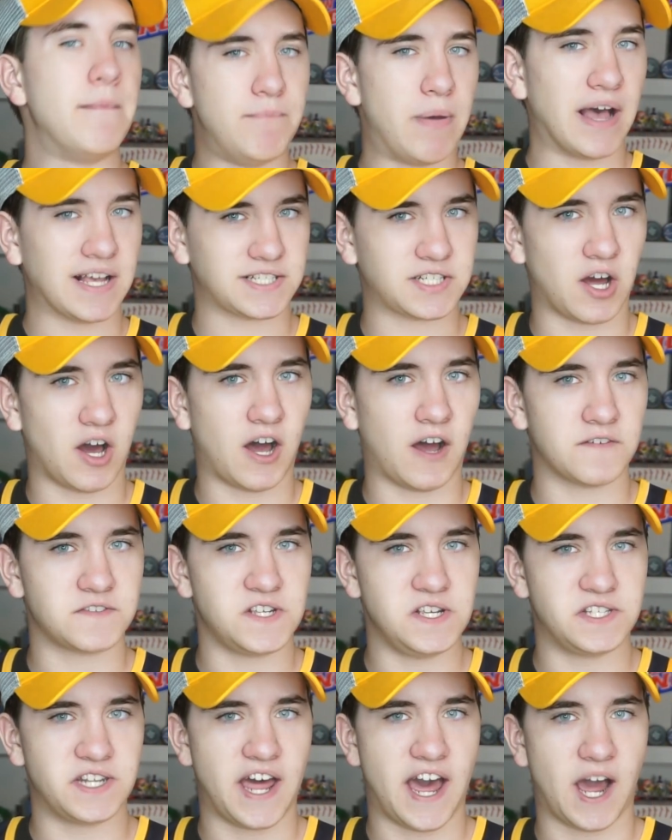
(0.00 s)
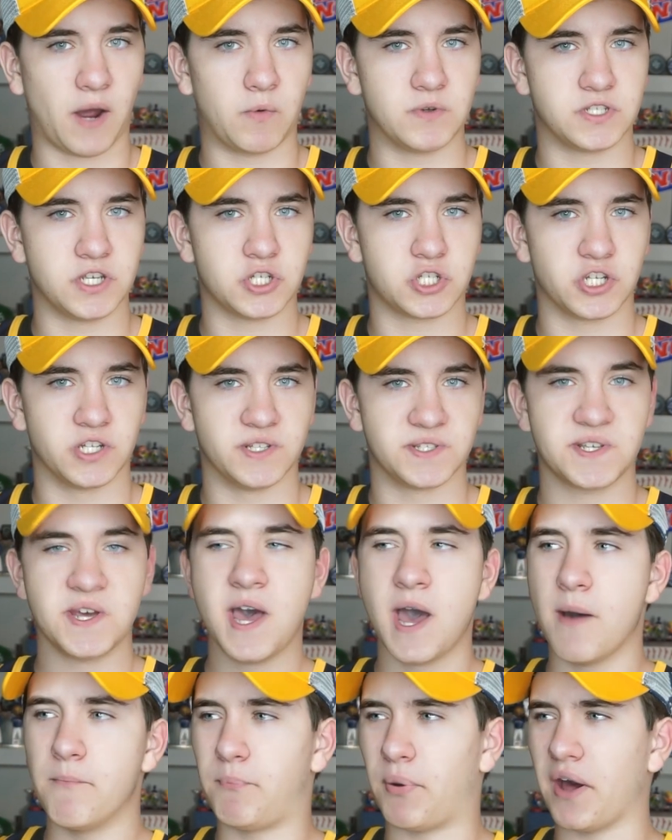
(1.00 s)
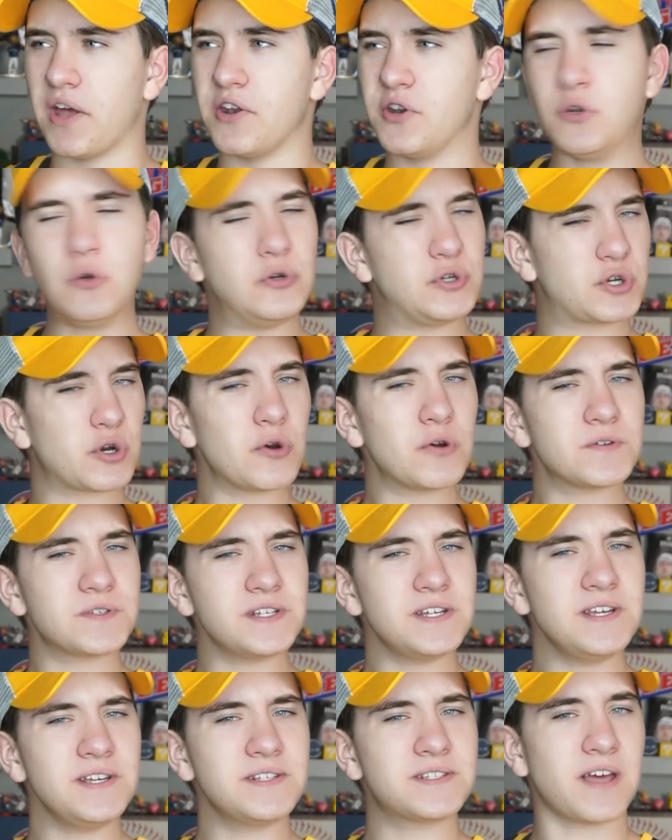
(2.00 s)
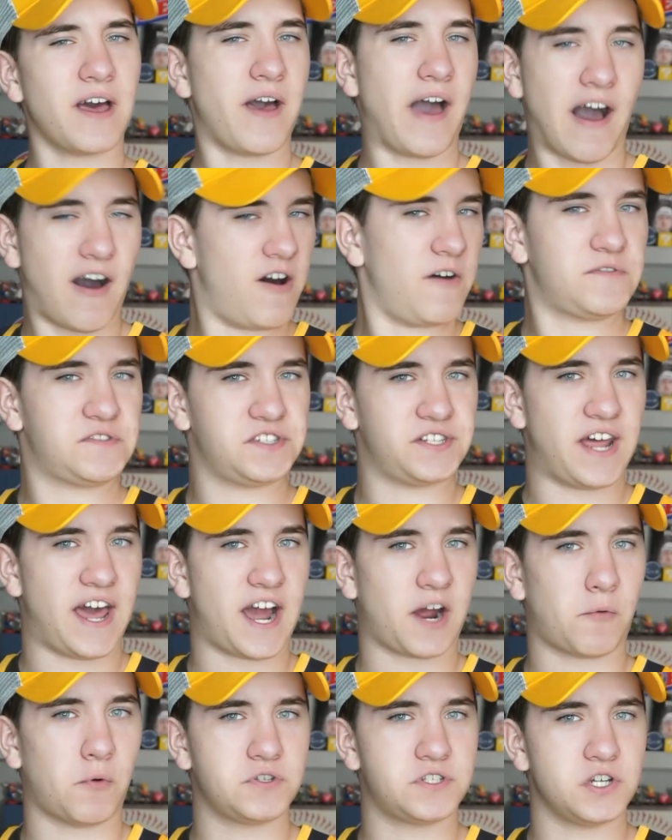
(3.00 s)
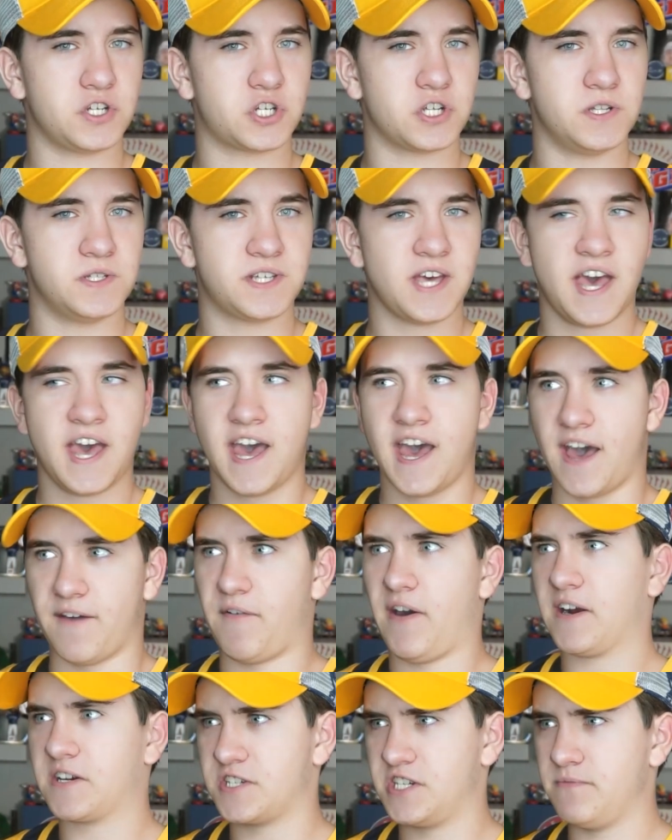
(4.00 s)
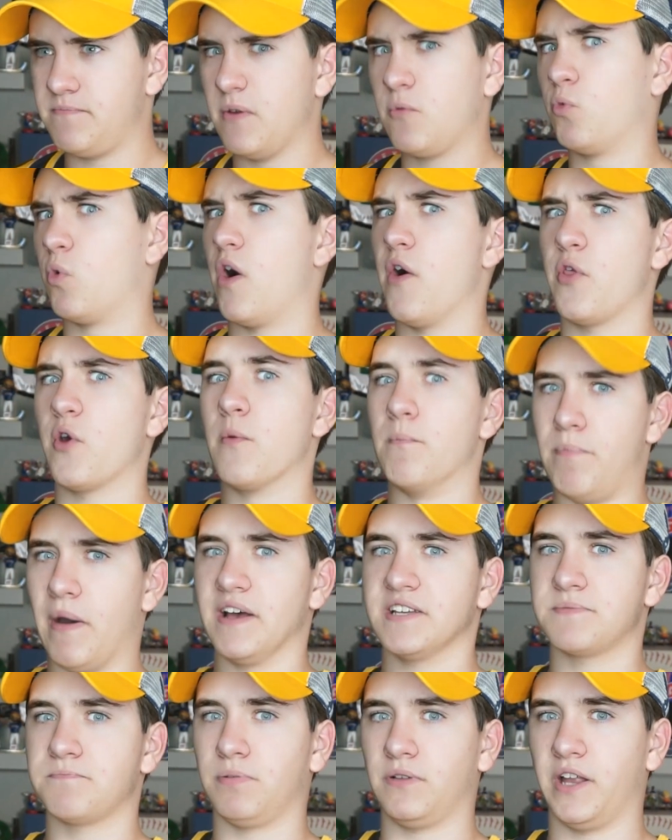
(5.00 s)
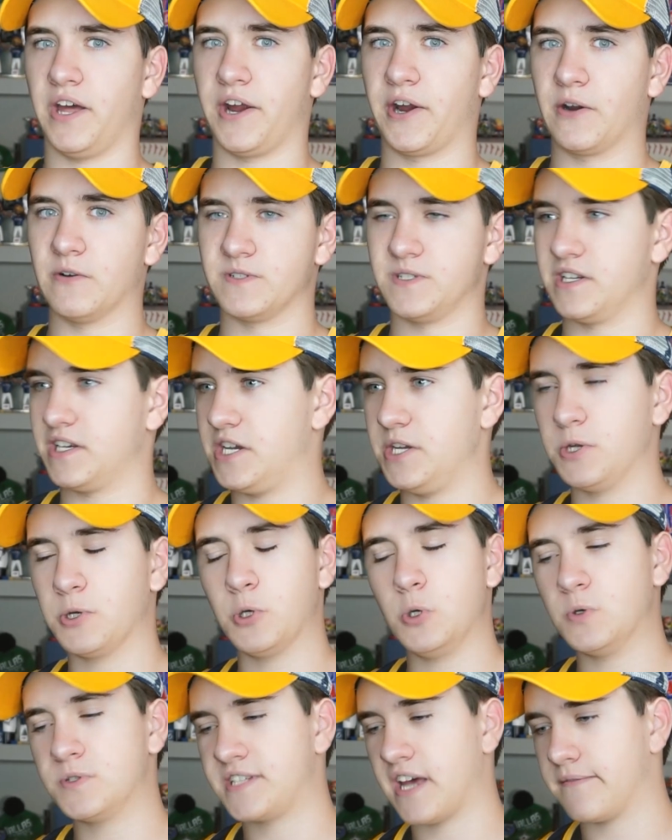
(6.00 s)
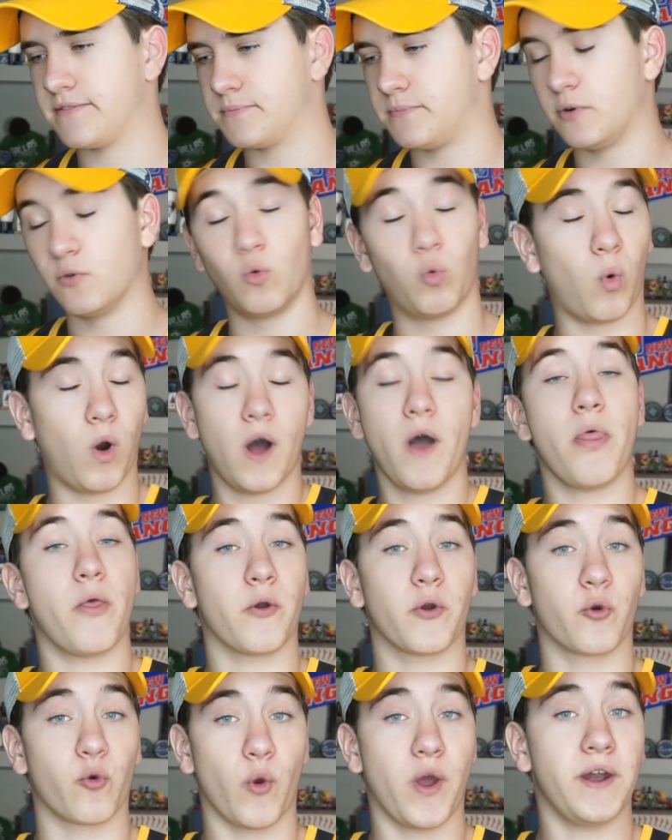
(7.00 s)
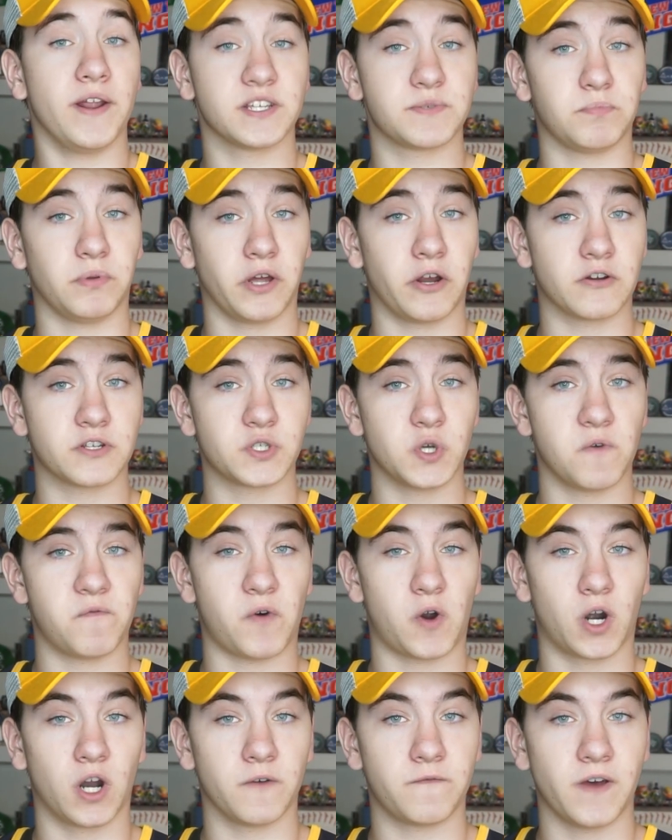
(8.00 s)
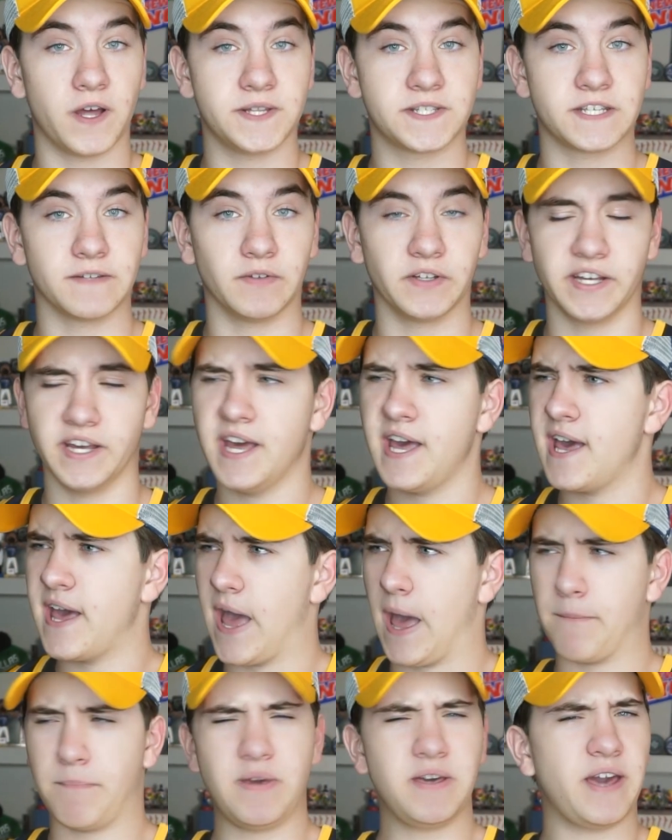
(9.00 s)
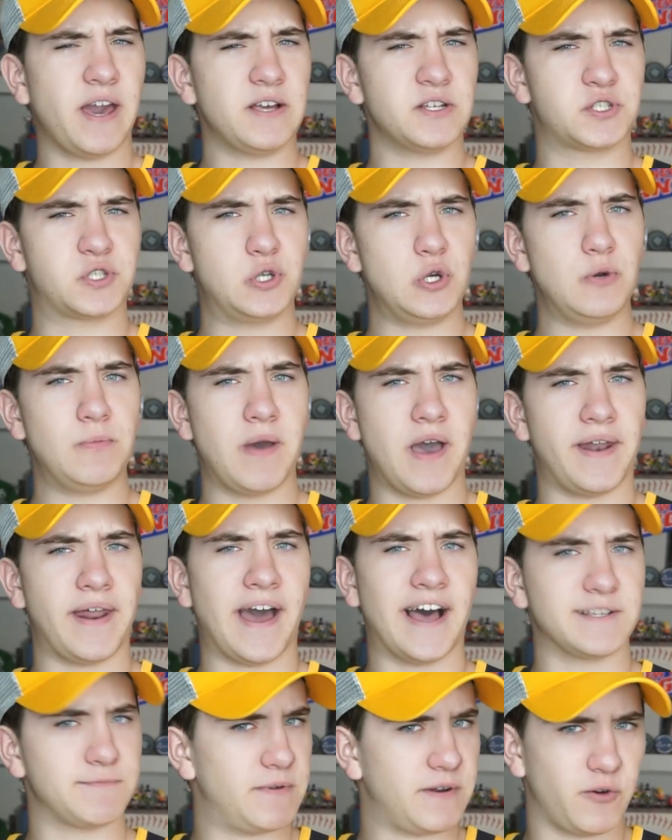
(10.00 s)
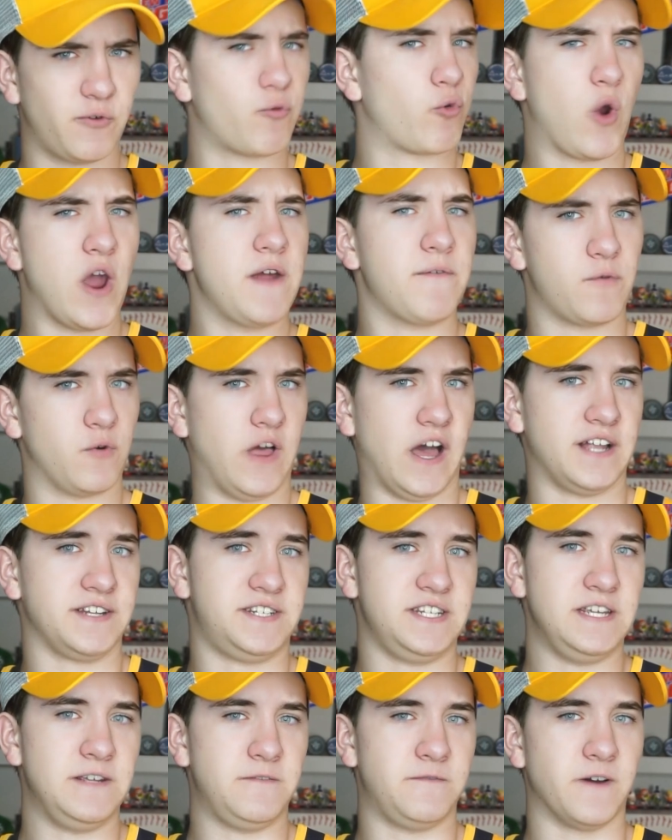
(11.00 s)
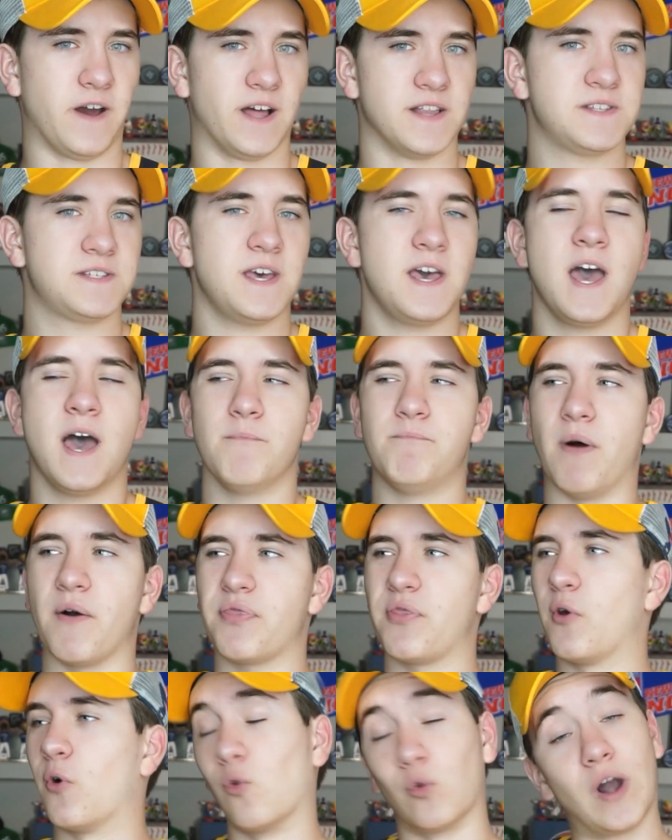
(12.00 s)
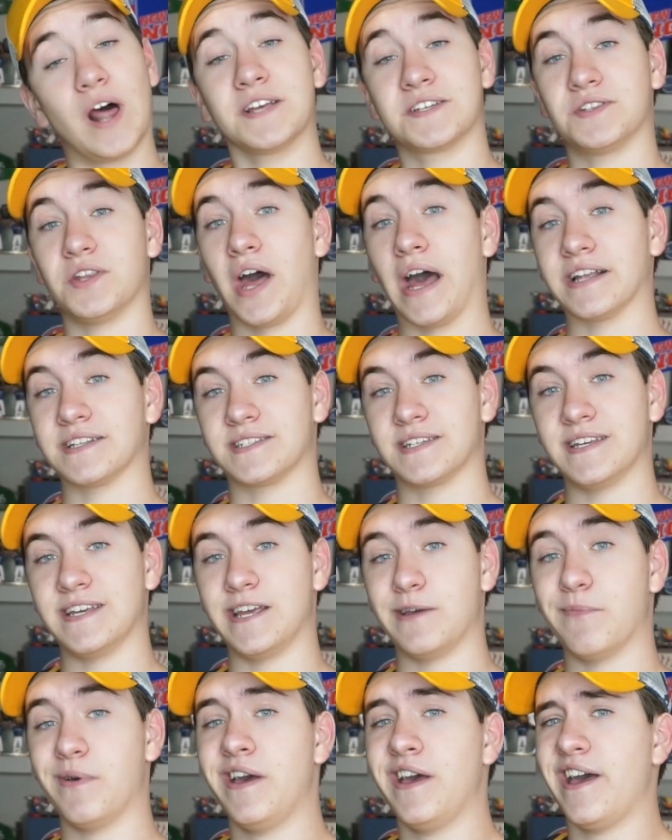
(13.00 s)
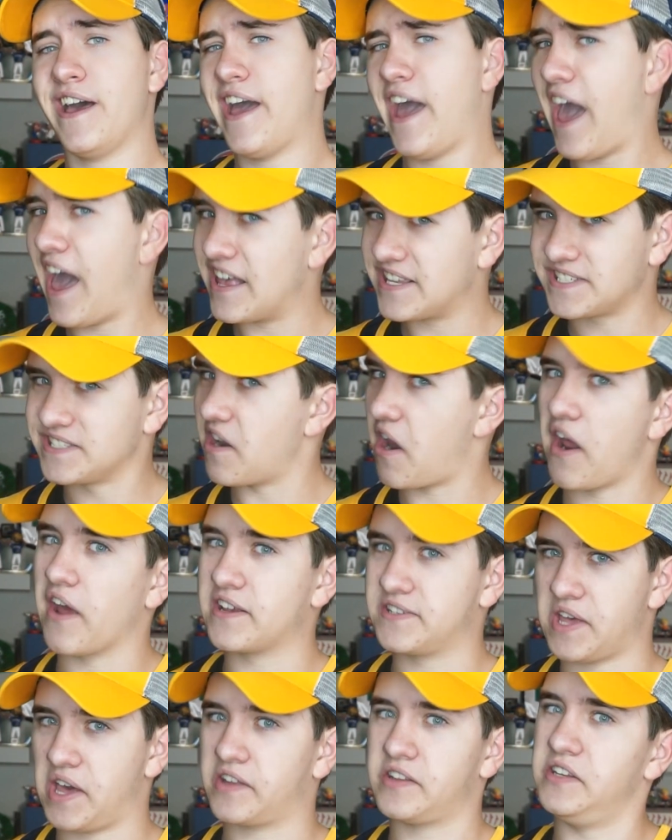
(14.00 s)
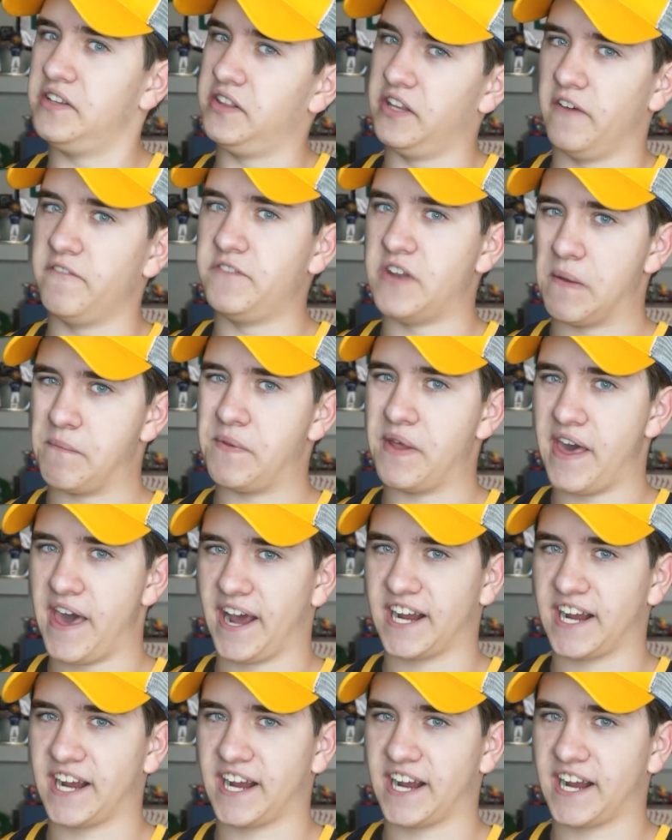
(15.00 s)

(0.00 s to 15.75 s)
best offseason acquisitions. But New Jersey's offseason acquisitions have actually been one of their best players. Nikita Gusev has been one of their greatest players so far offensively, and PK Subban has been great for that defense. But the rest of that team has not exactly lived up to